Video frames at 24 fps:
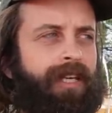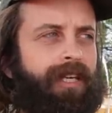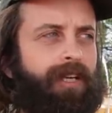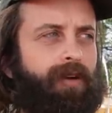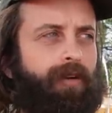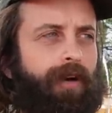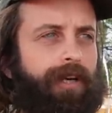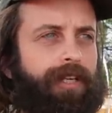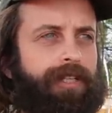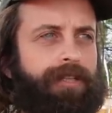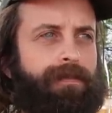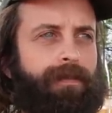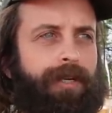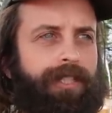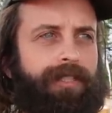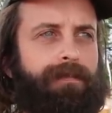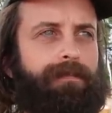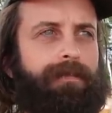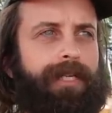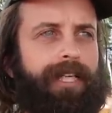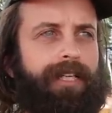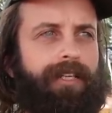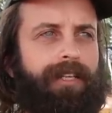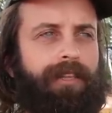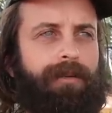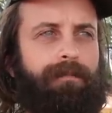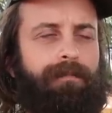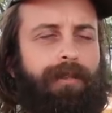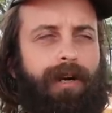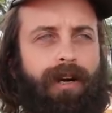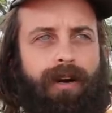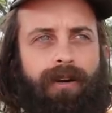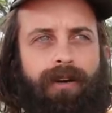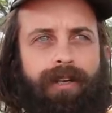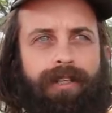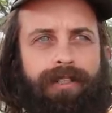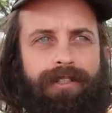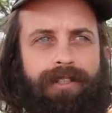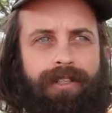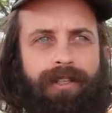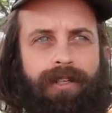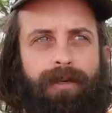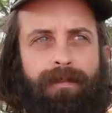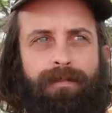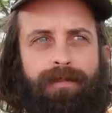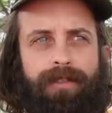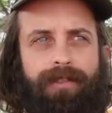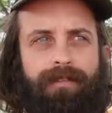quite as much meat on the bone in
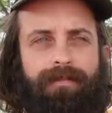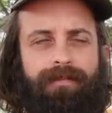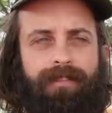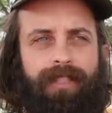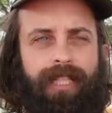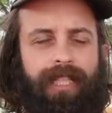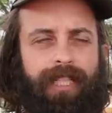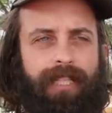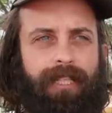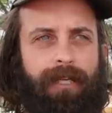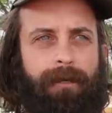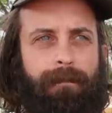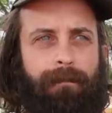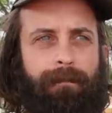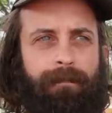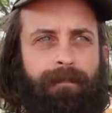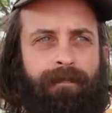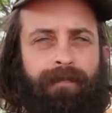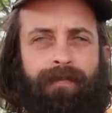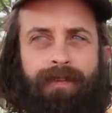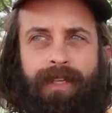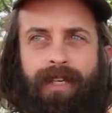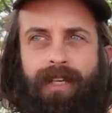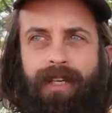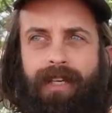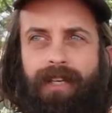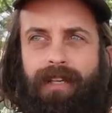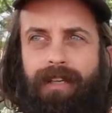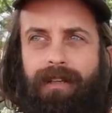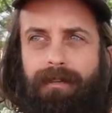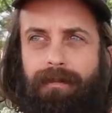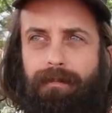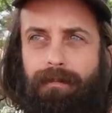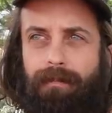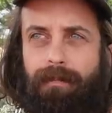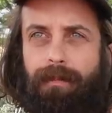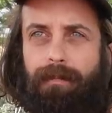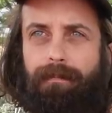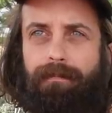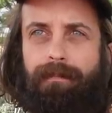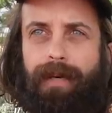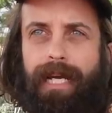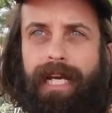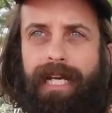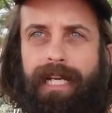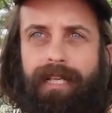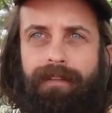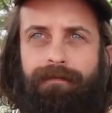terms of like
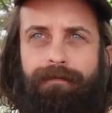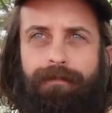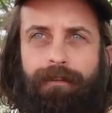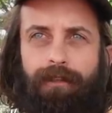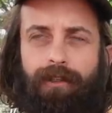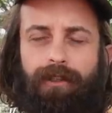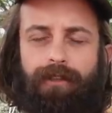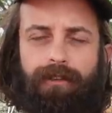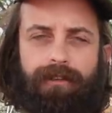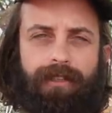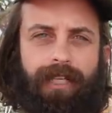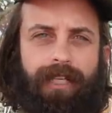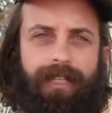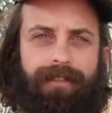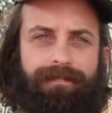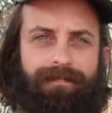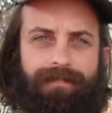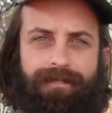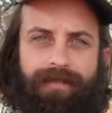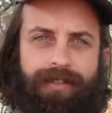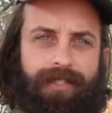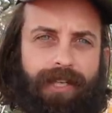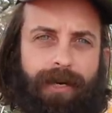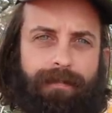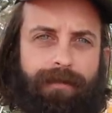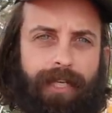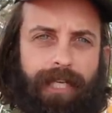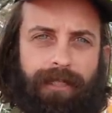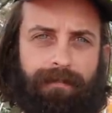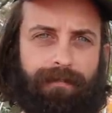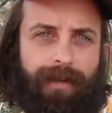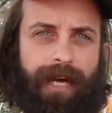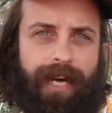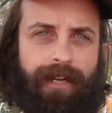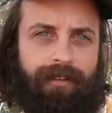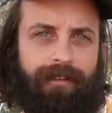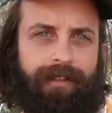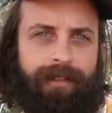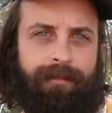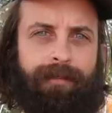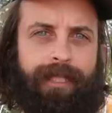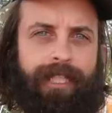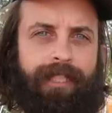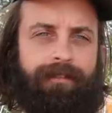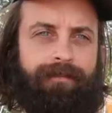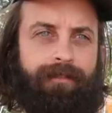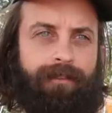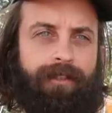meaningful subject matter and
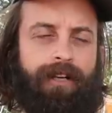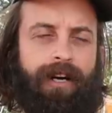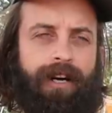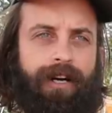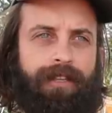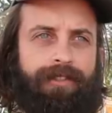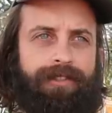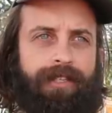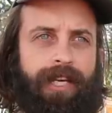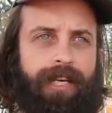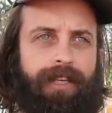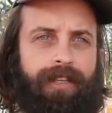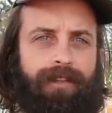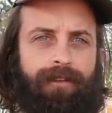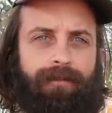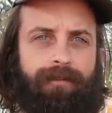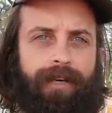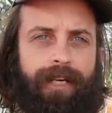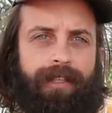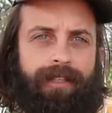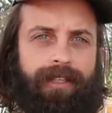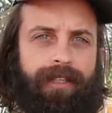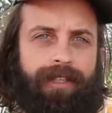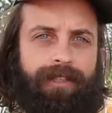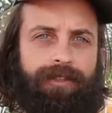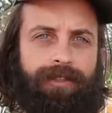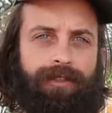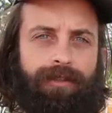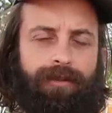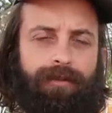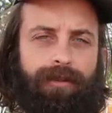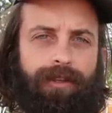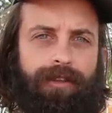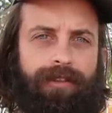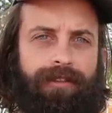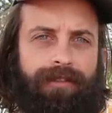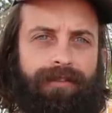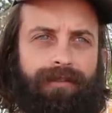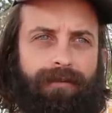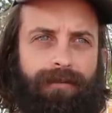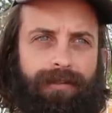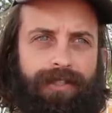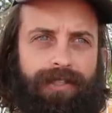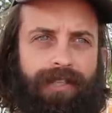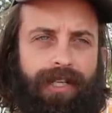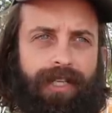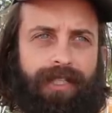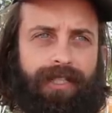meaningful content in the way that I do with,
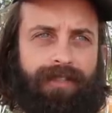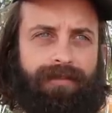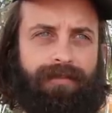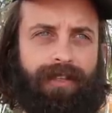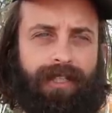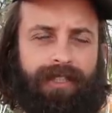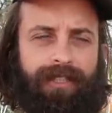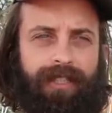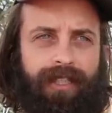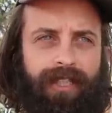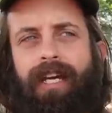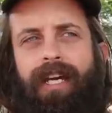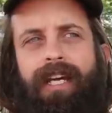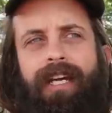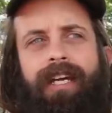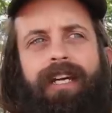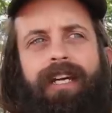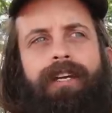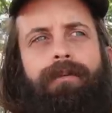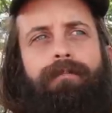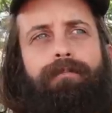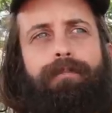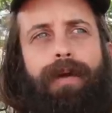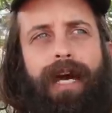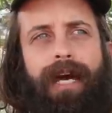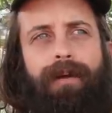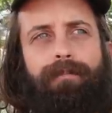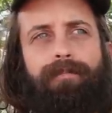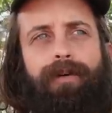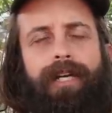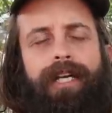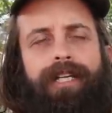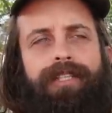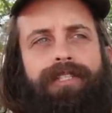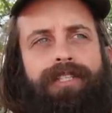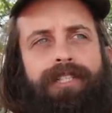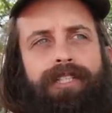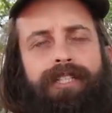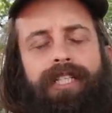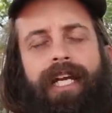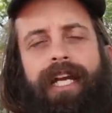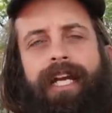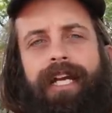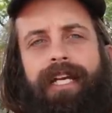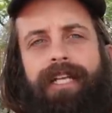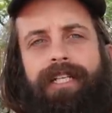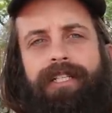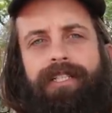with science fiction. Bad Brains
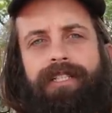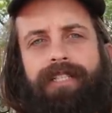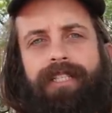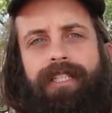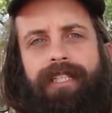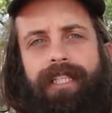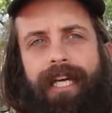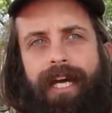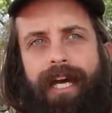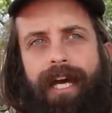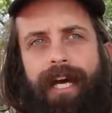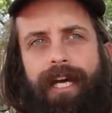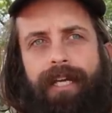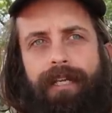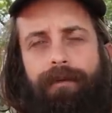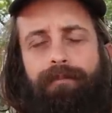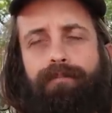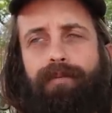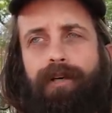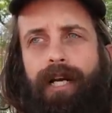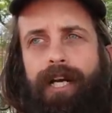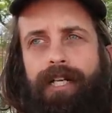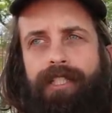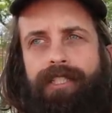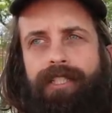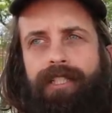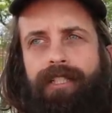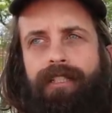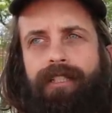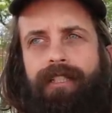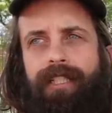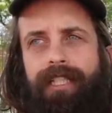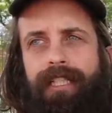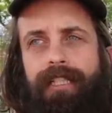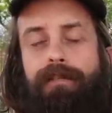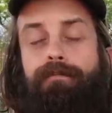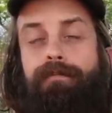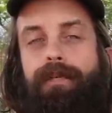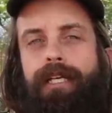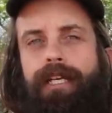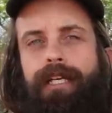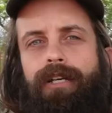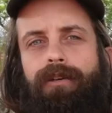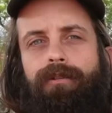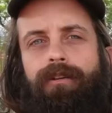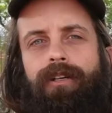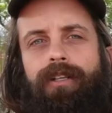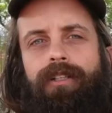changed that impression in
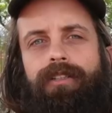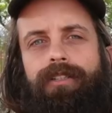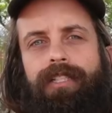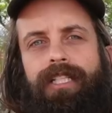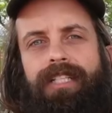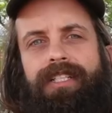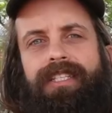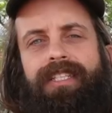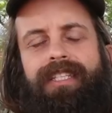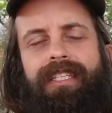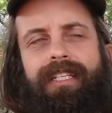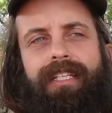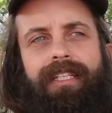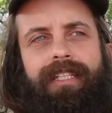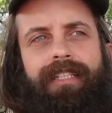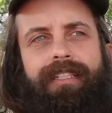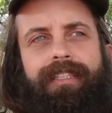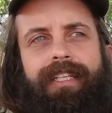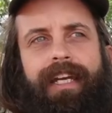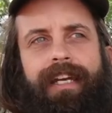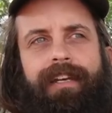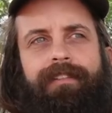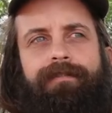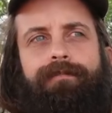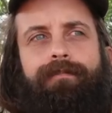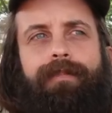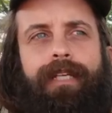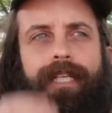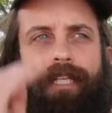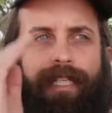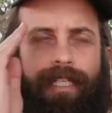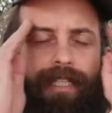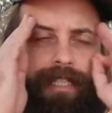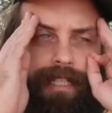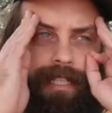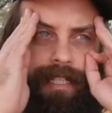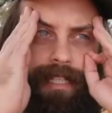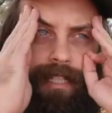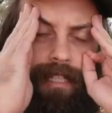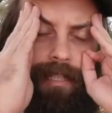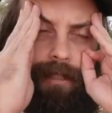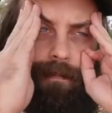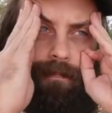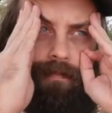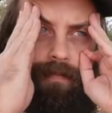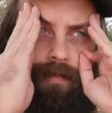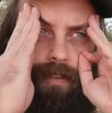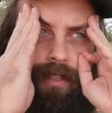me, or at least it gave me
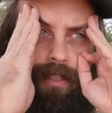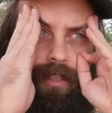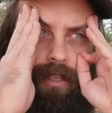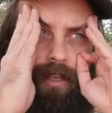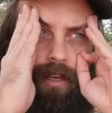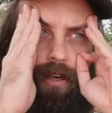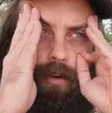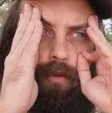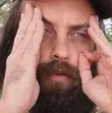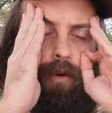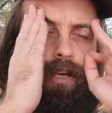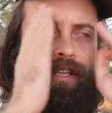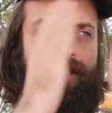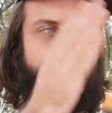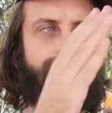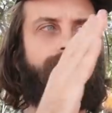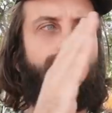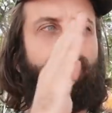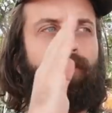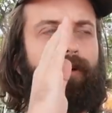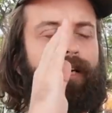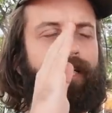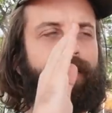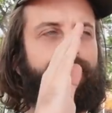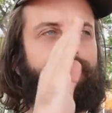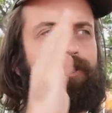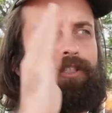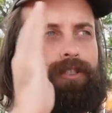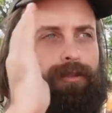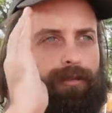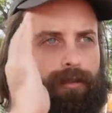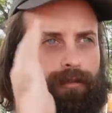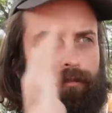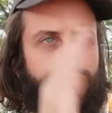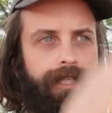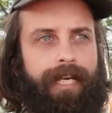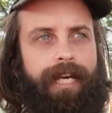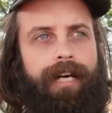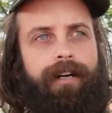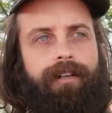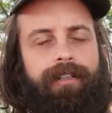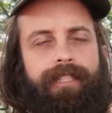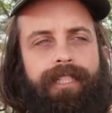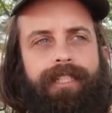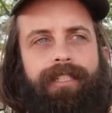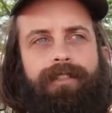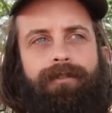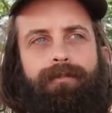um, a window into a
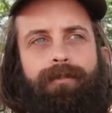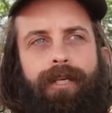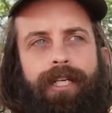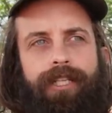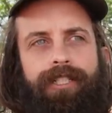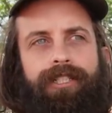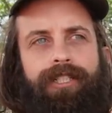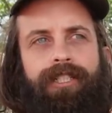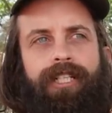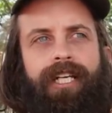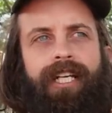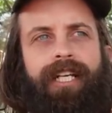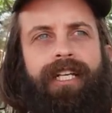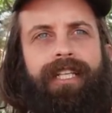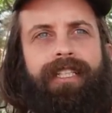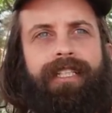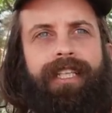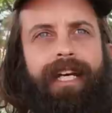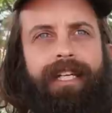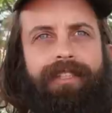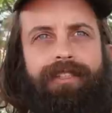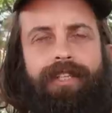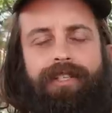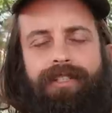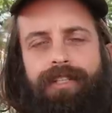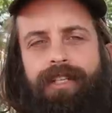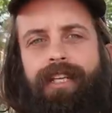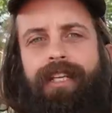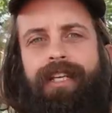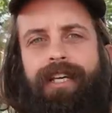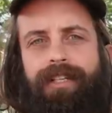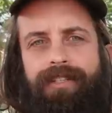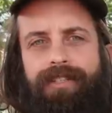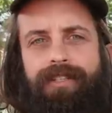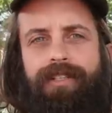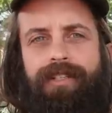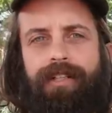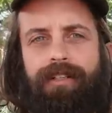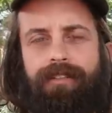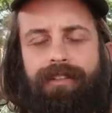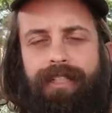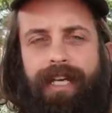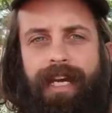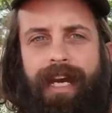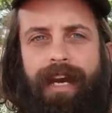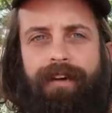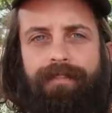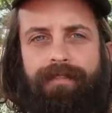reality in which that doesn't
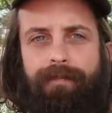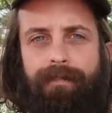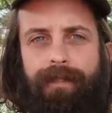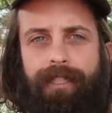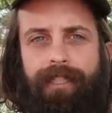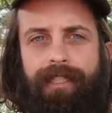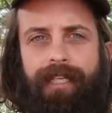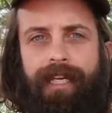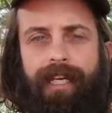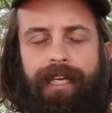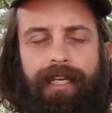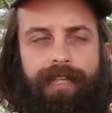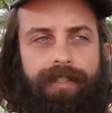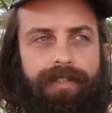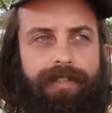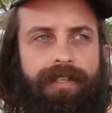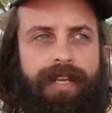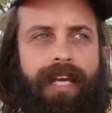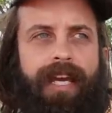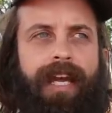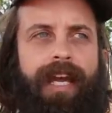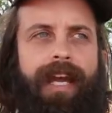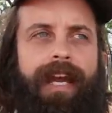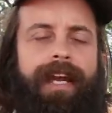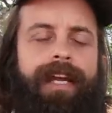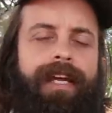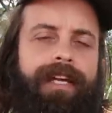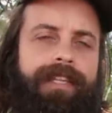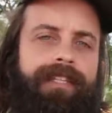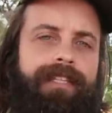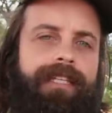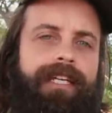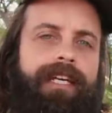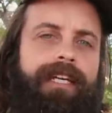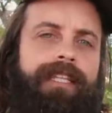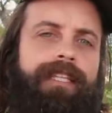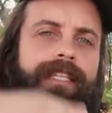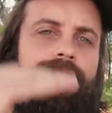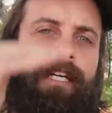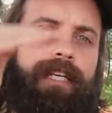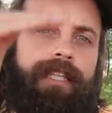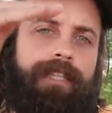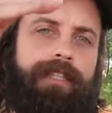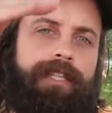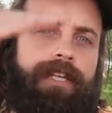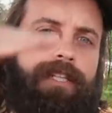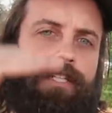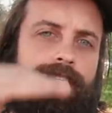necessarily have to be the case. And I think
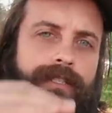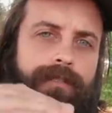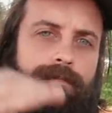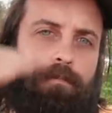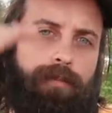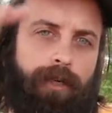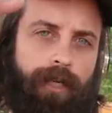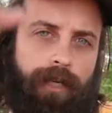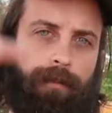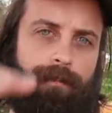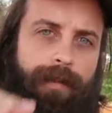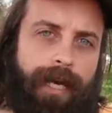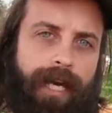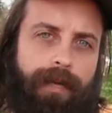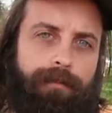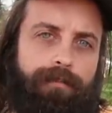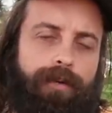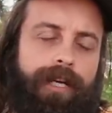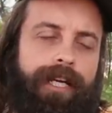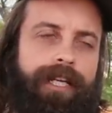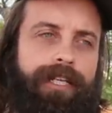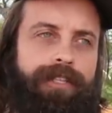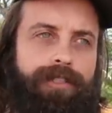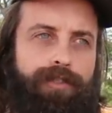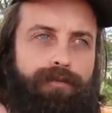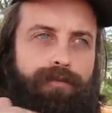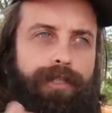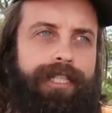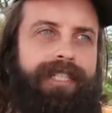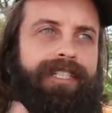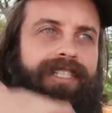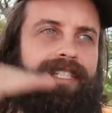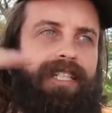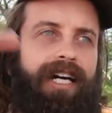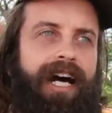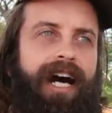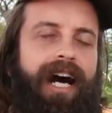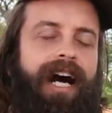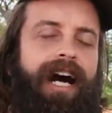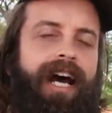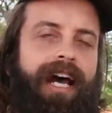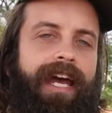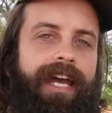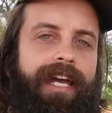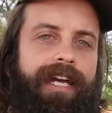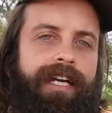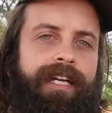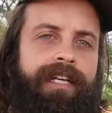that this book, Bad Brains, reached a
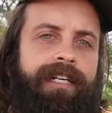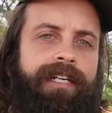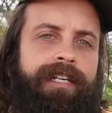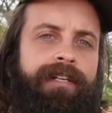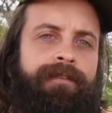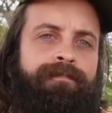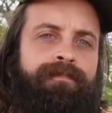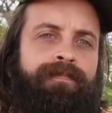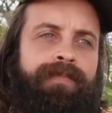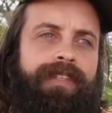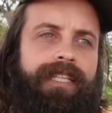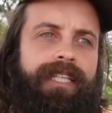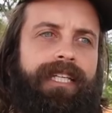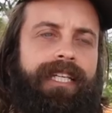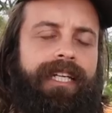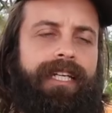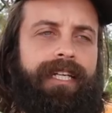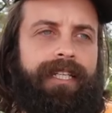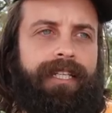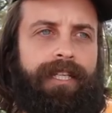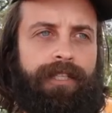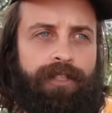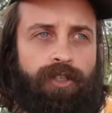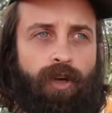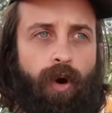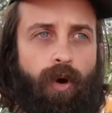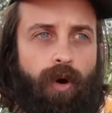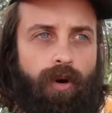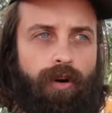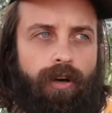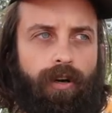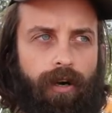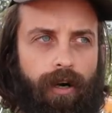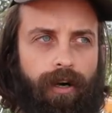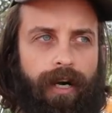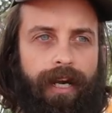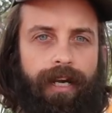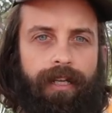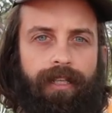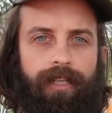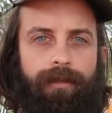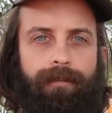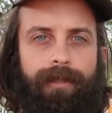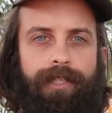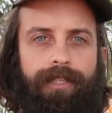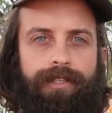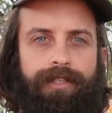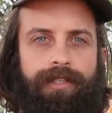high in its horror
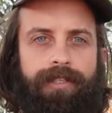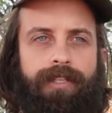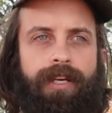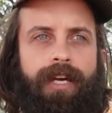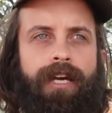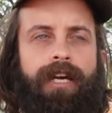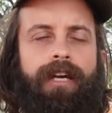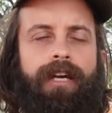elements